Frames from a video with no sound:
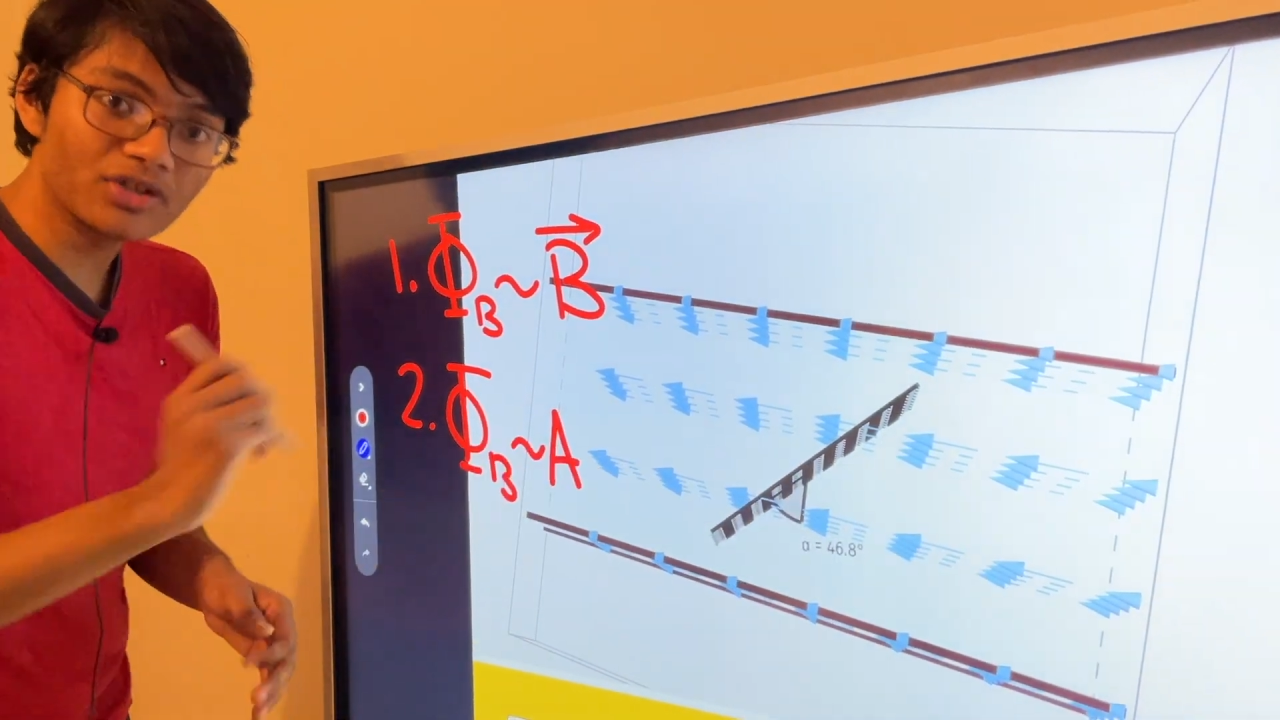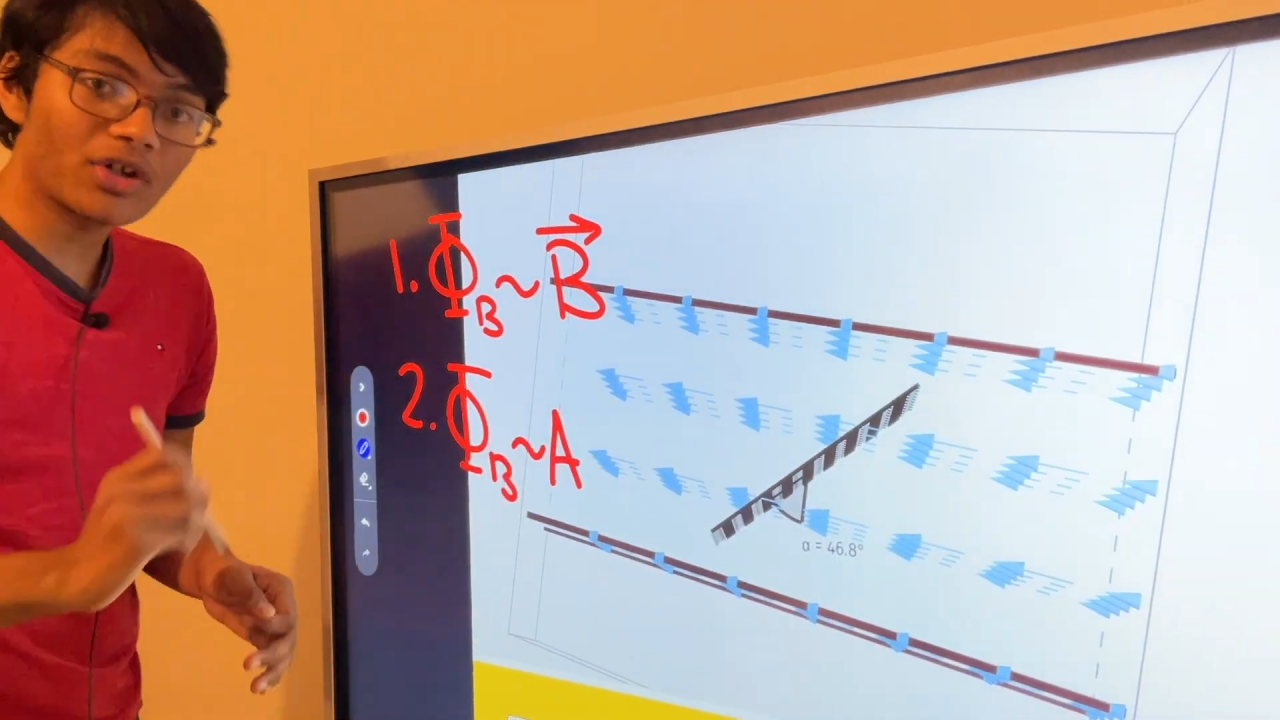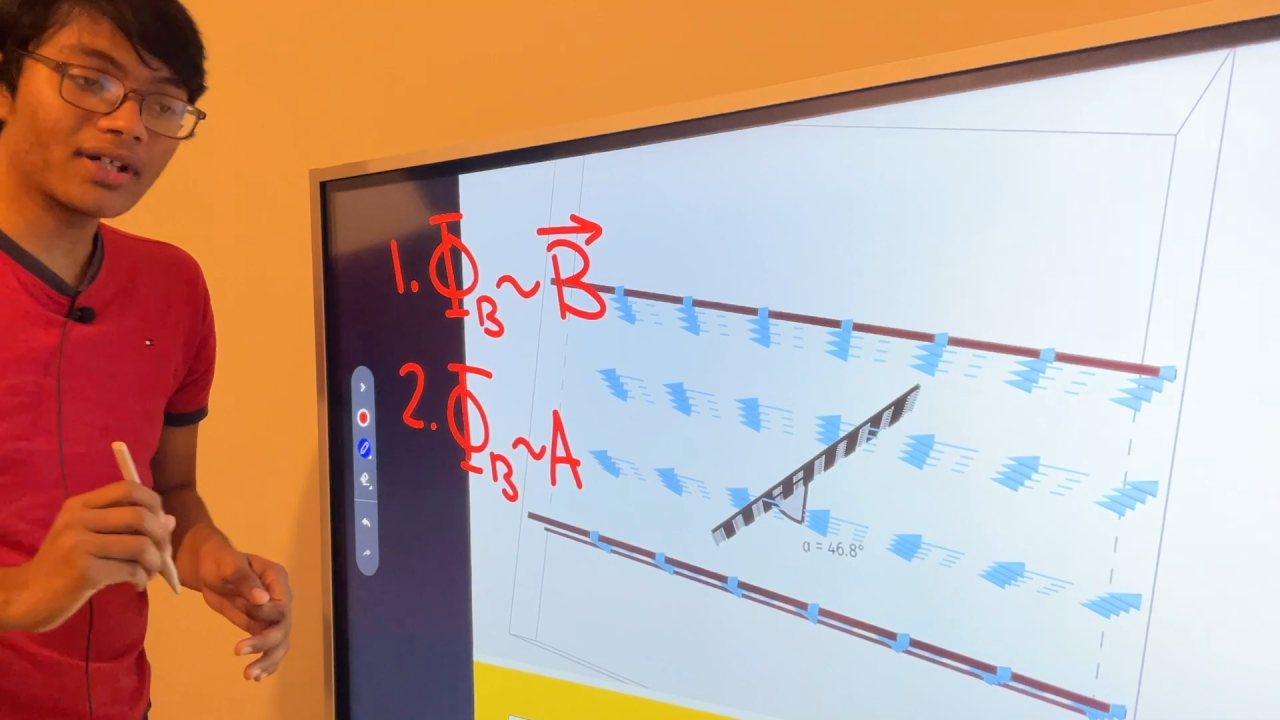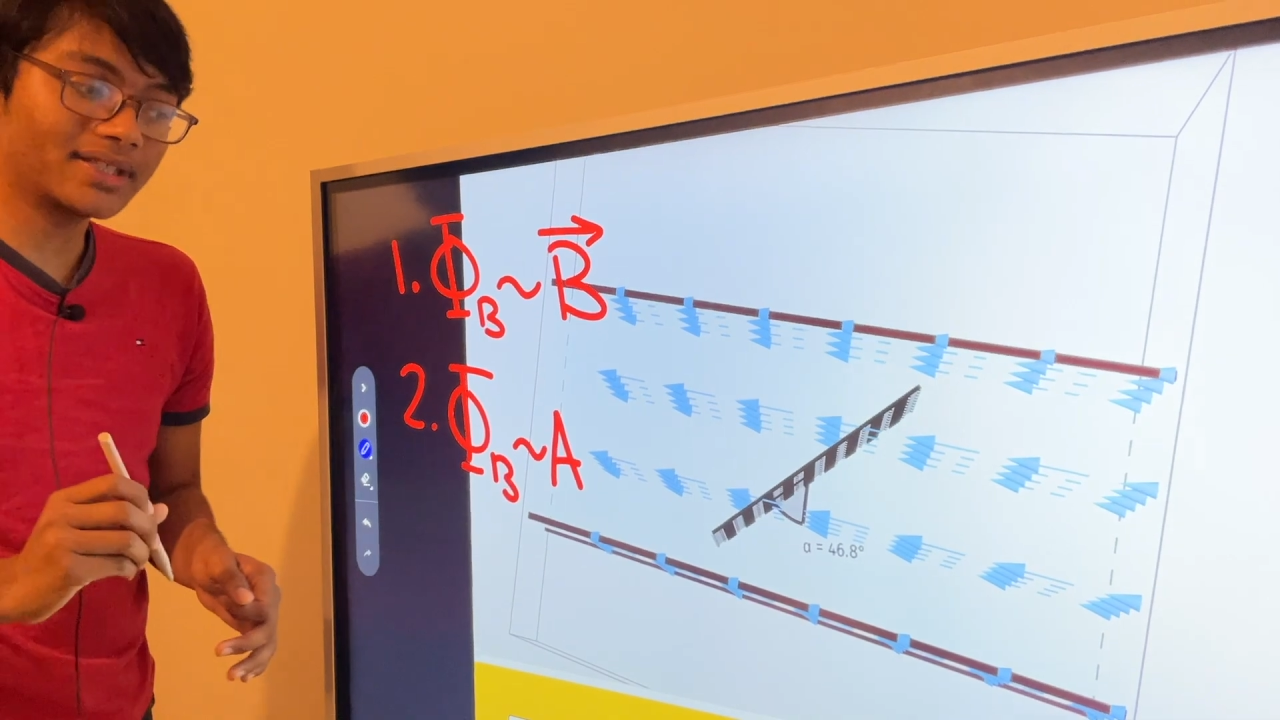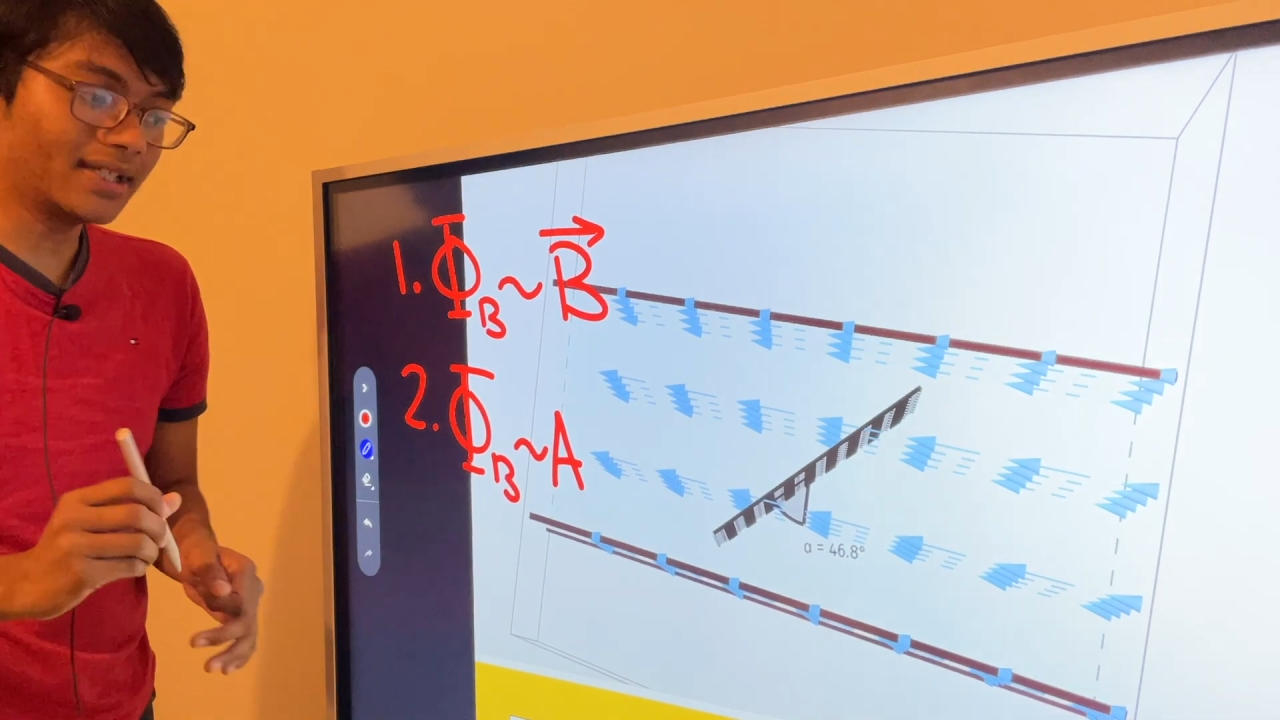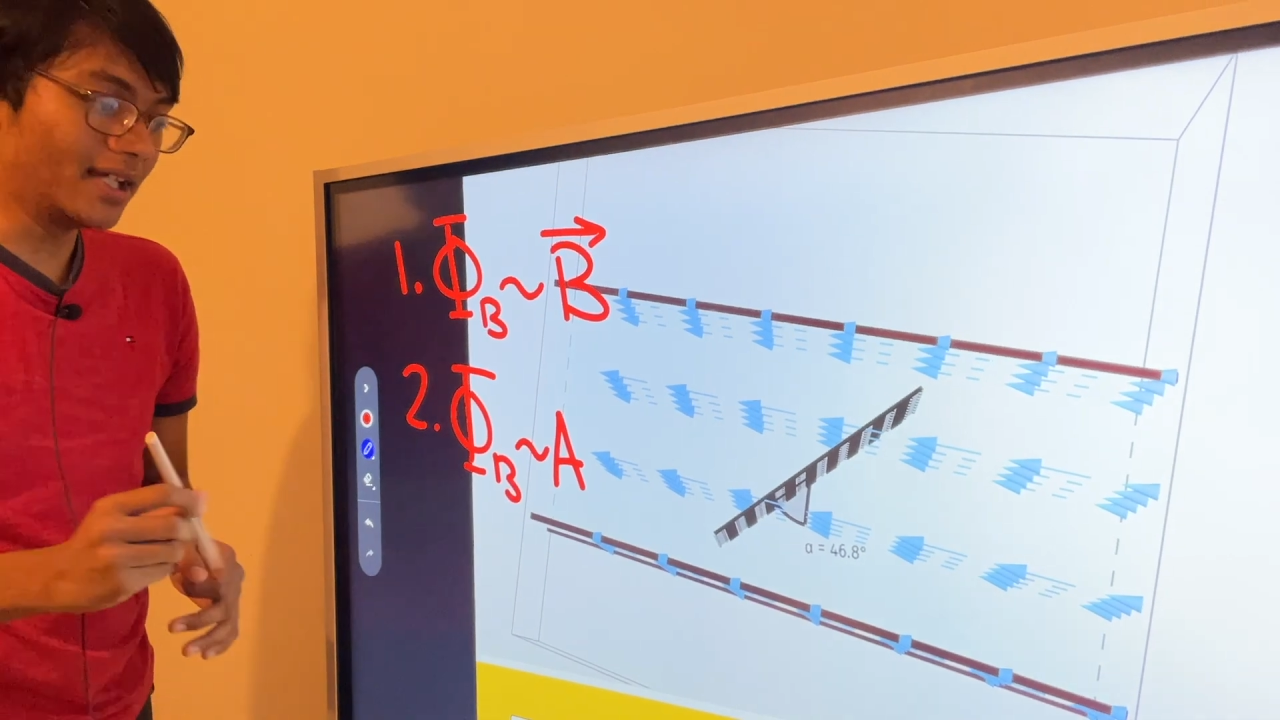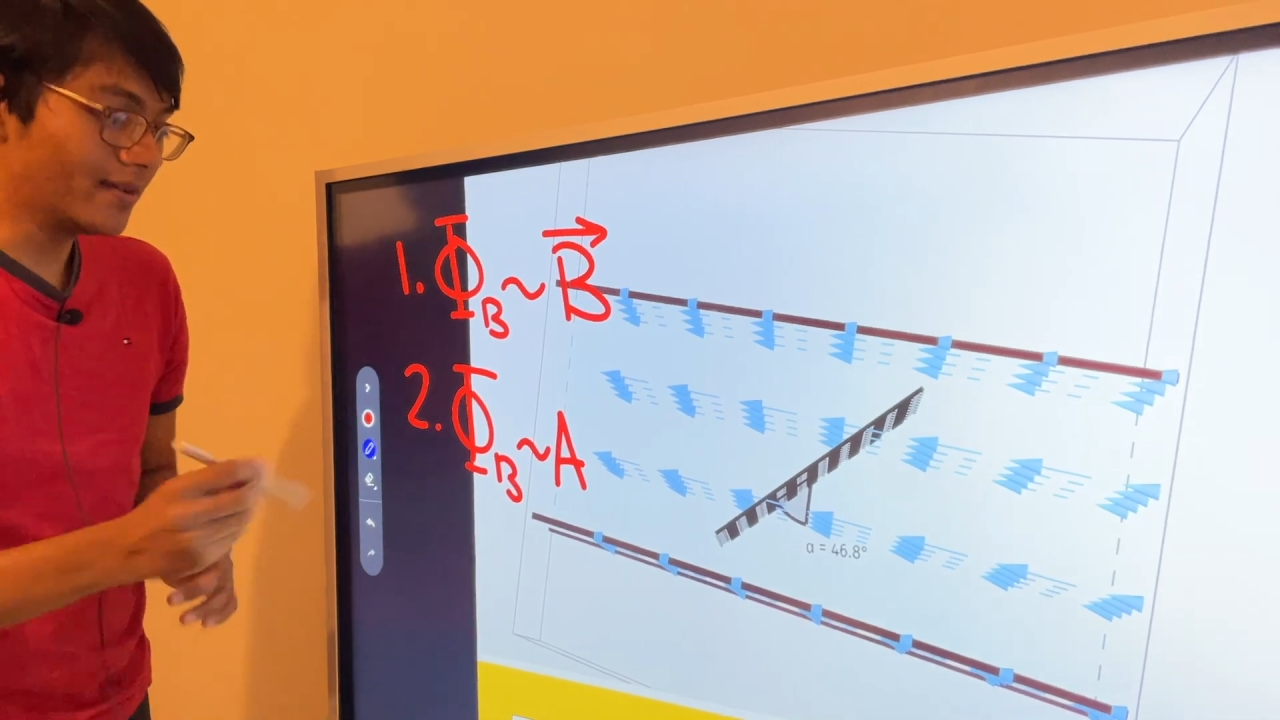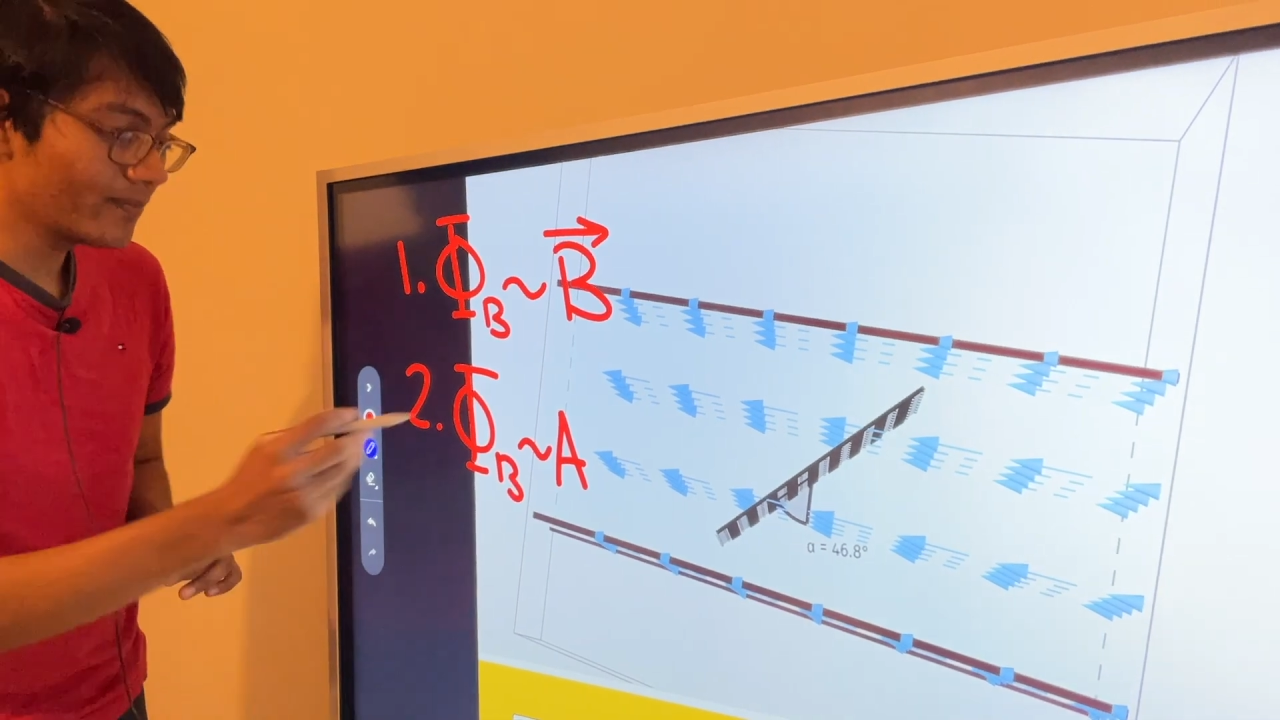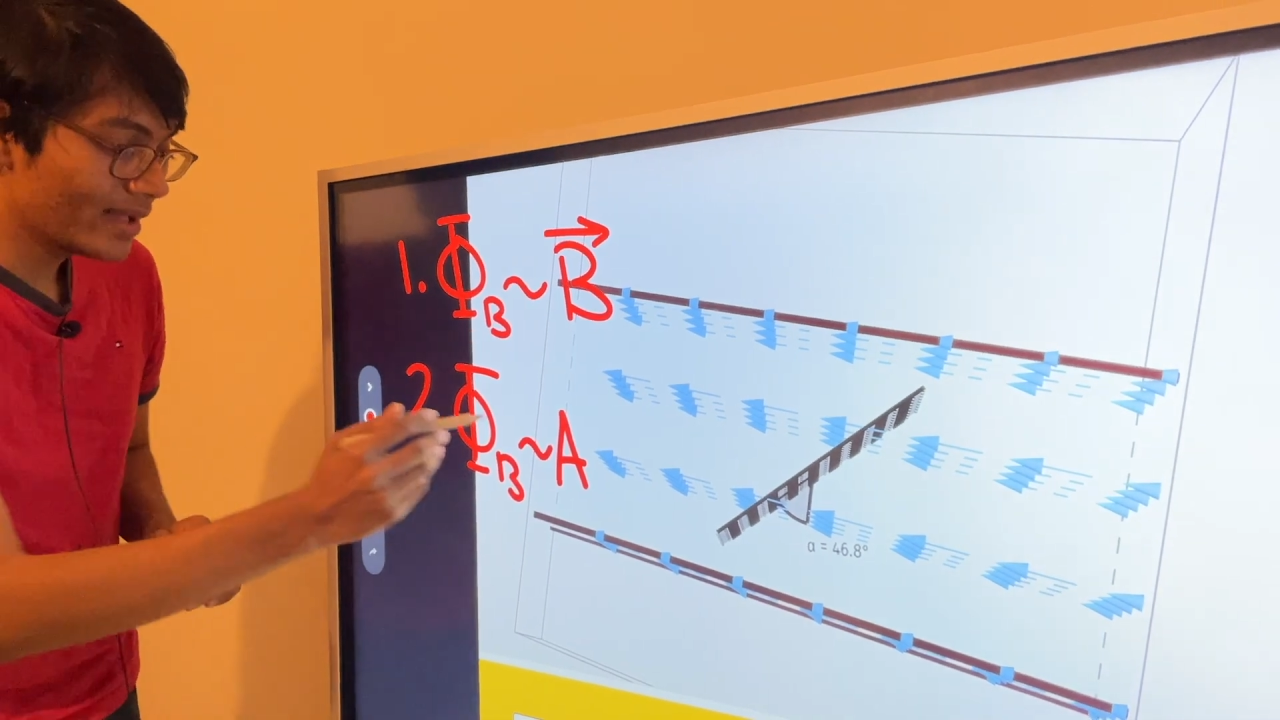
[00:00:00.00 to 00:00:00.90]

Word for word: crossing it.